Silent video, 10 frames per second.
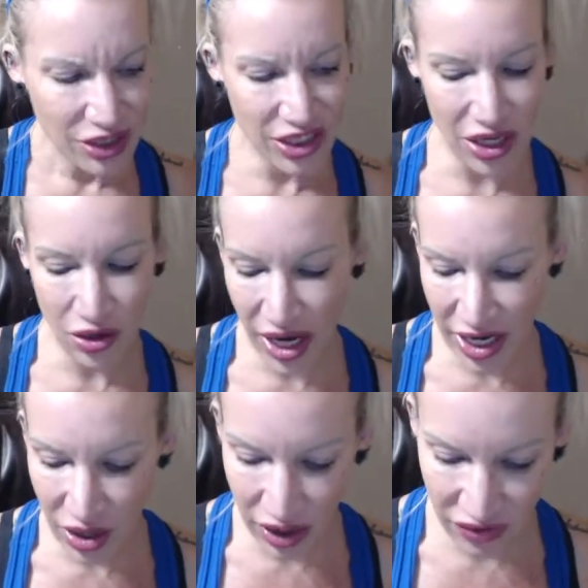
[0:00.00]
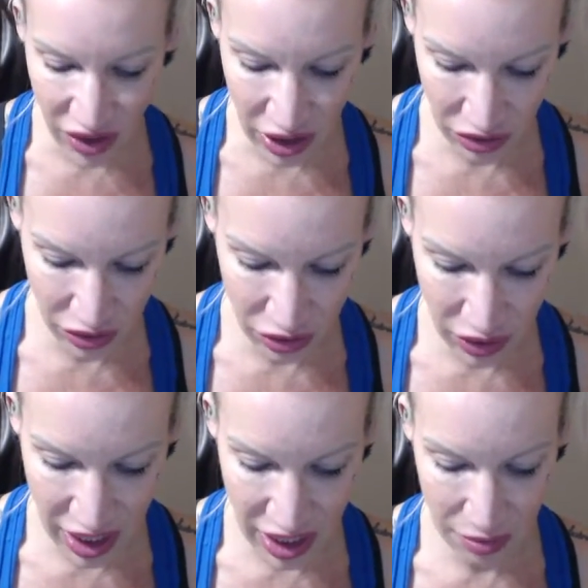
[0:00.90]
So I know I've gone
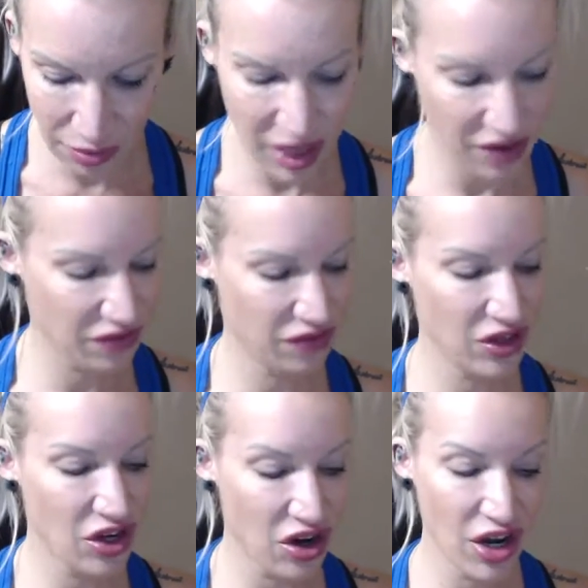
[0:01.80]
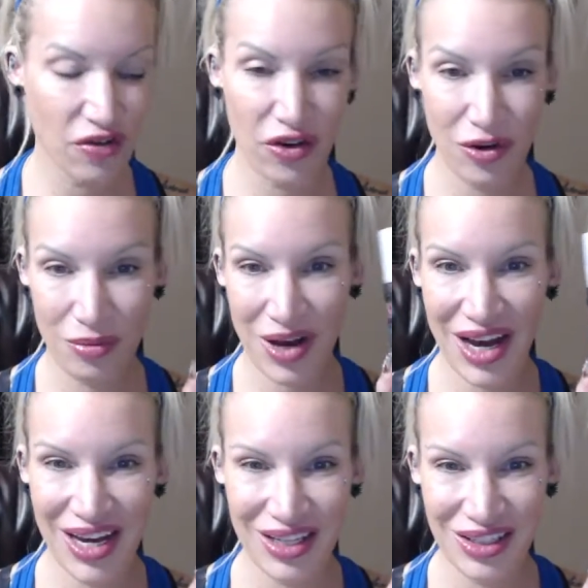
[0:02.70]
through, um, I've gone over
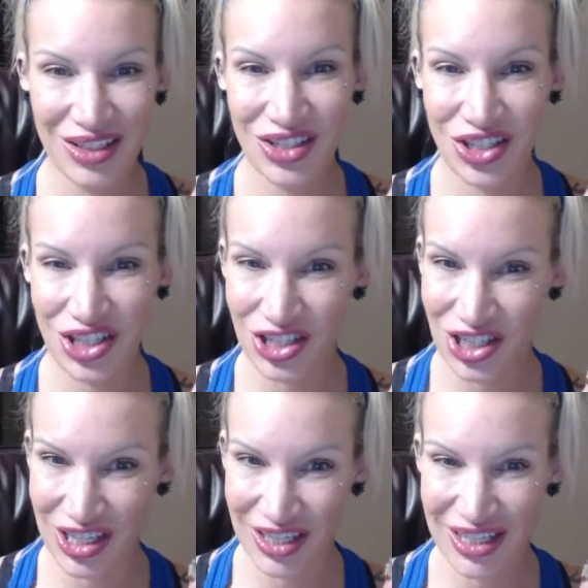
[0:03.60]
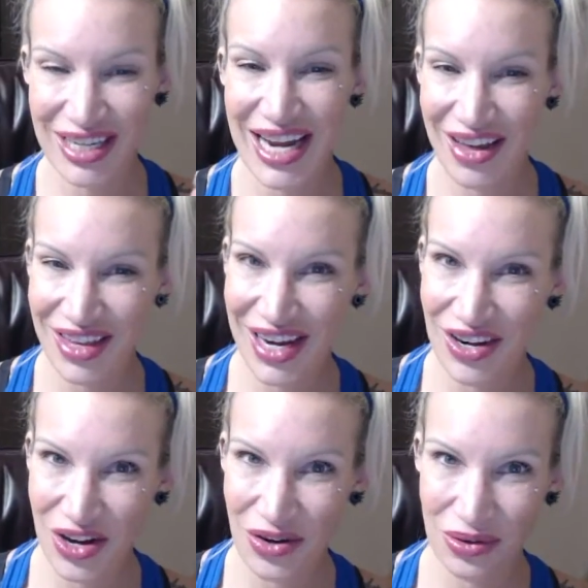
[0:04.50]
my Shijin now that I
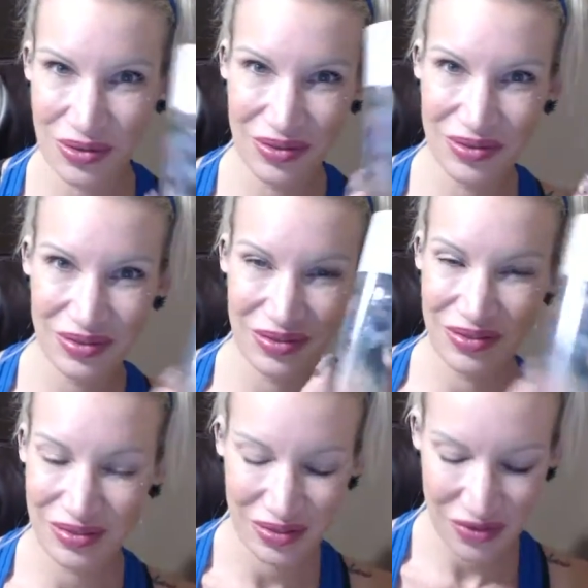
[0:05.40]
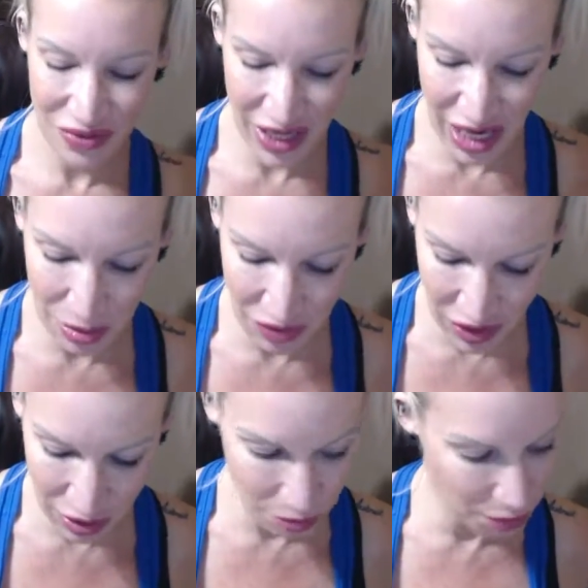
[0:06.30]
know the name of
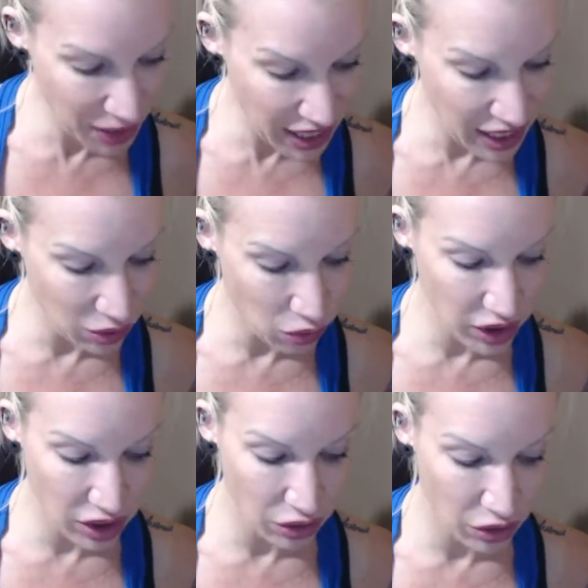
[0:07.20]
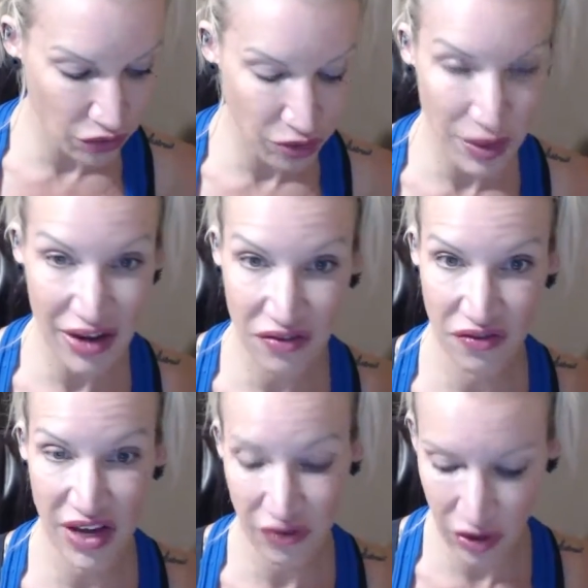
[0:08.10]
it, but I want to go over my
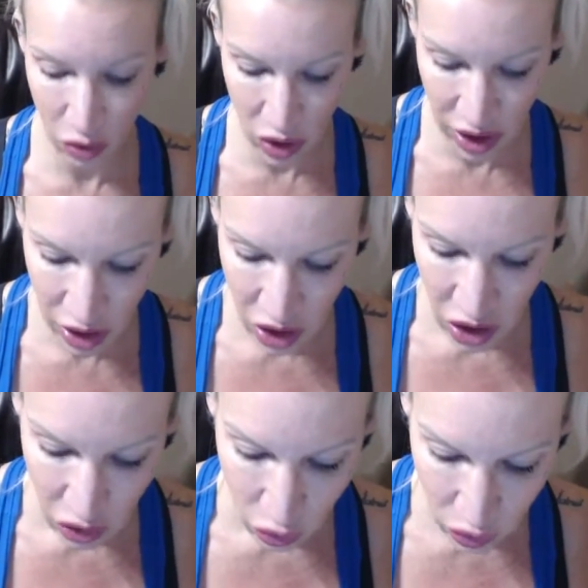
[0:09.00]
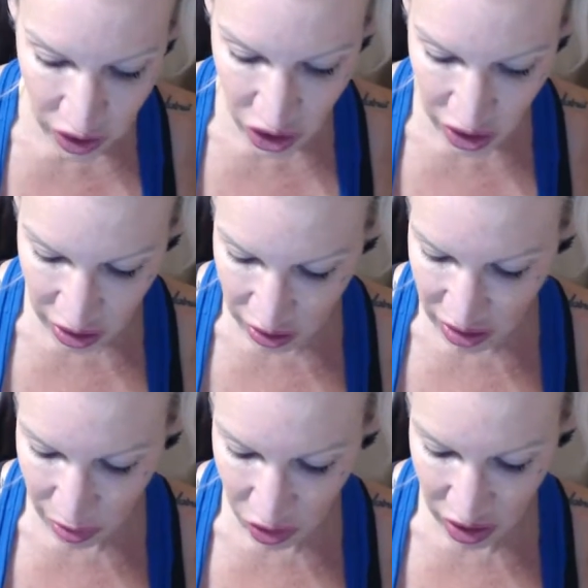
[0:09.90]
favorite one which is
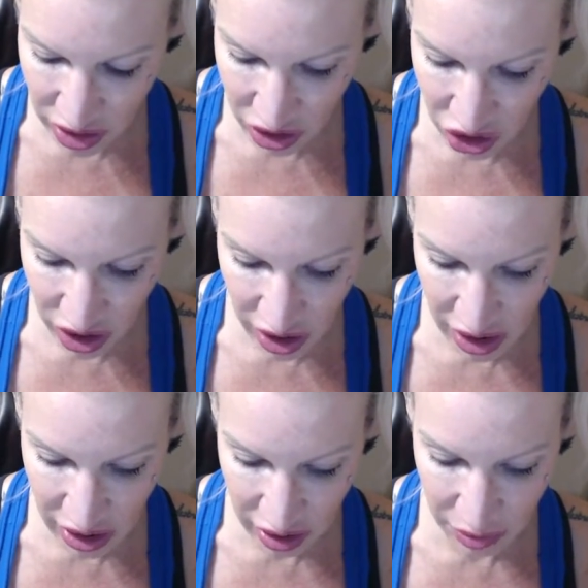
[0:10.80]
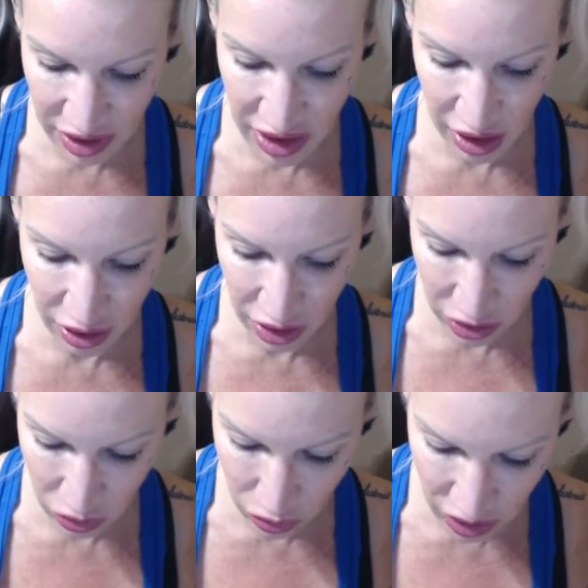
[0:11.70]
summer edition. And let me tell
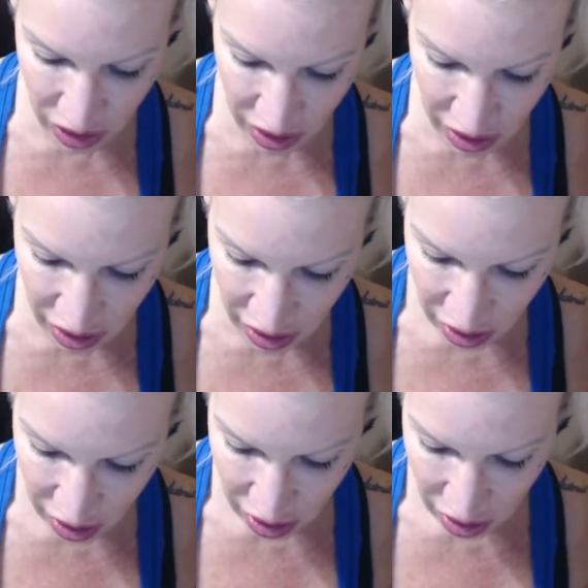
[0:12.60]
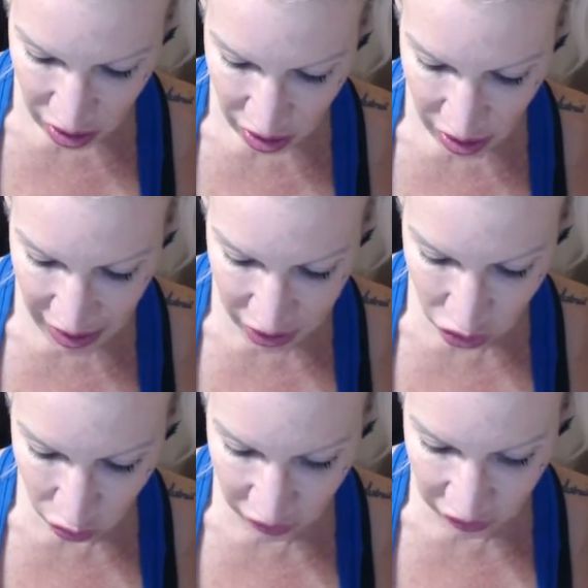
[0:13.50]
you the
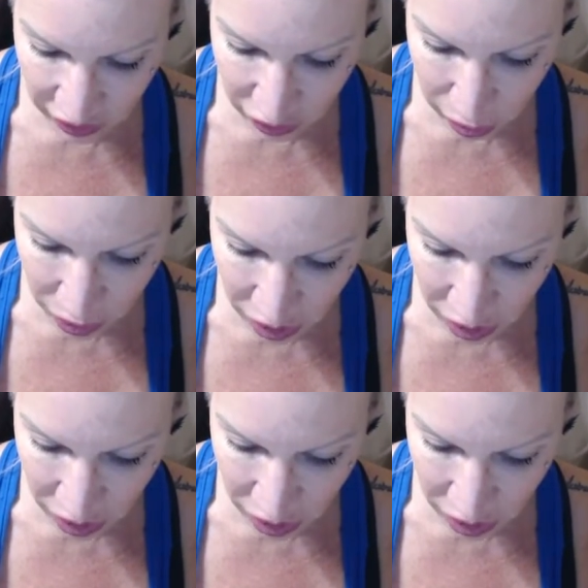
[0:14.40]
actual flavor